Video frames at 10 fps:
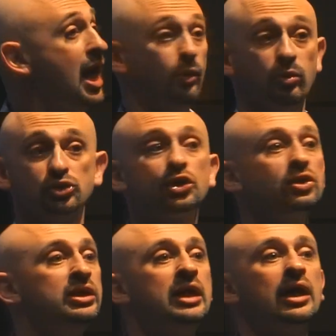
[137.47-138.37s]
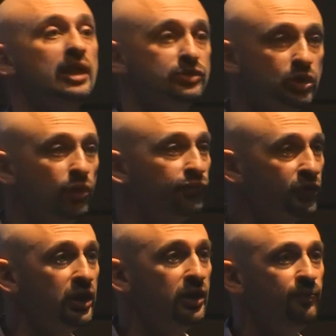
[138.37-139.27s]
and we were certainly not allowed to go
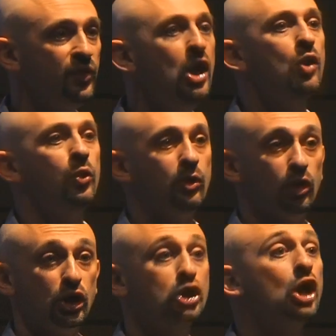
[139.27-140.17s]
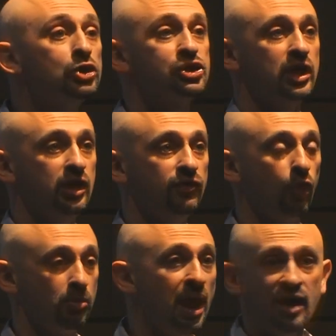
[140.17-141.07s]
free. We were negotiated
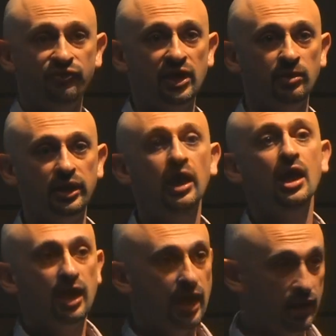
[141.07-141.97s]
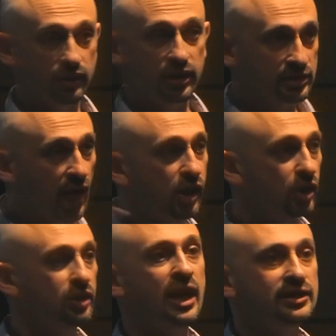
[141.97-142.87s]
for. My family and the entire
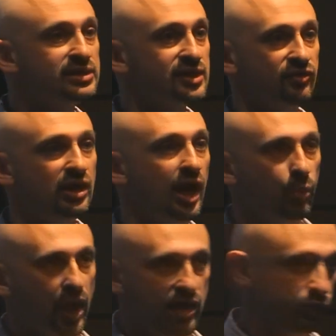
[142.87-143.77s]
1979 wave,